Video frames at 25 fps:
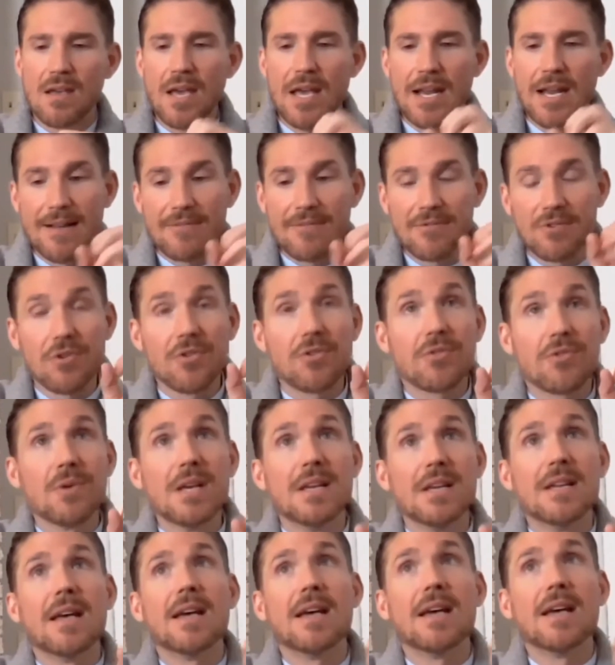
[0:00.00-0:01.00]
and after
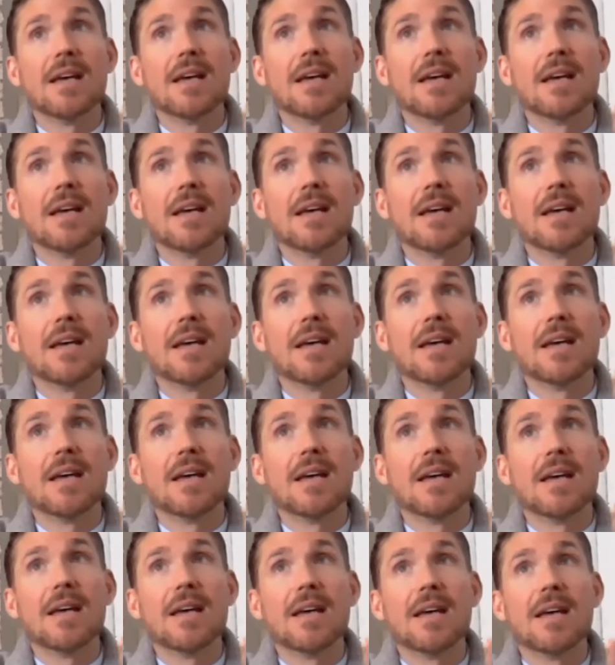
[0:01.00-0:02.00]
three days
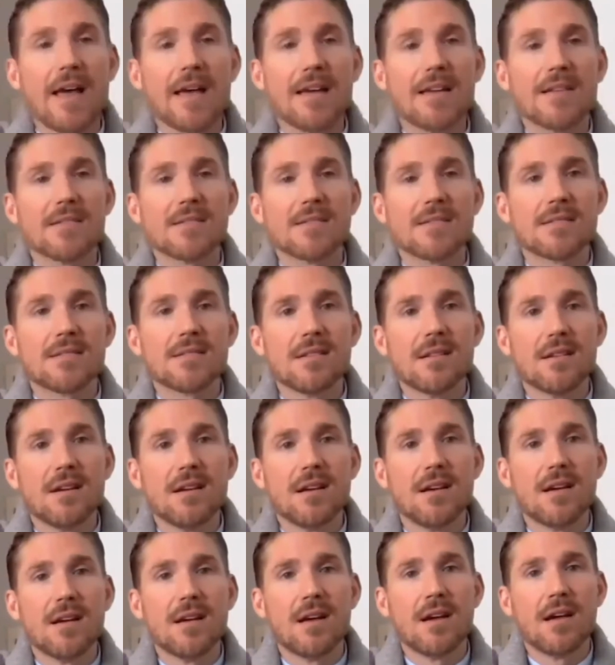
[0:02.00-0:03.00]
eyes
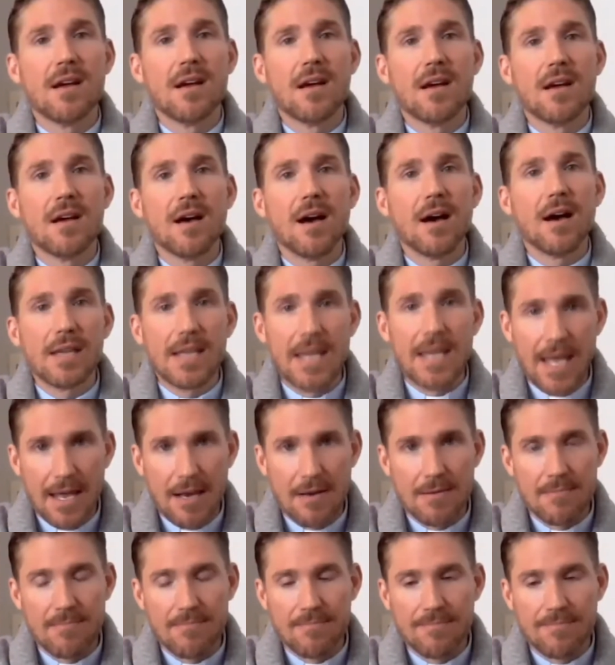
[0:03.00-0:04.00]

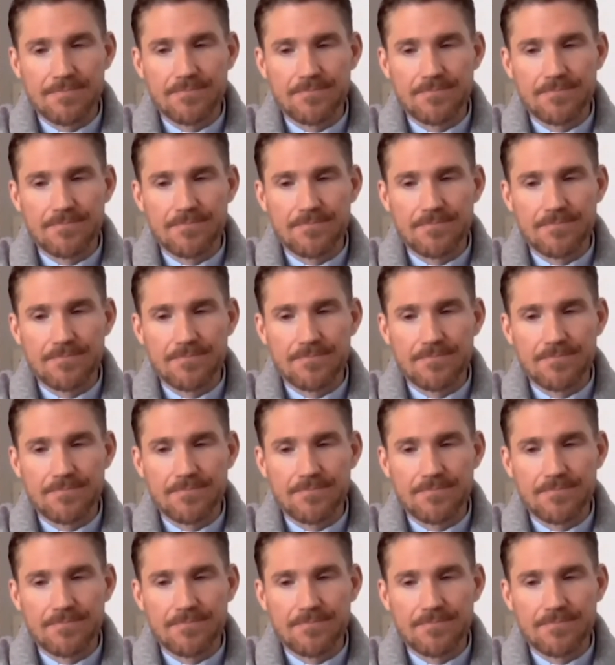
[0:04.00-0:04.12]
again.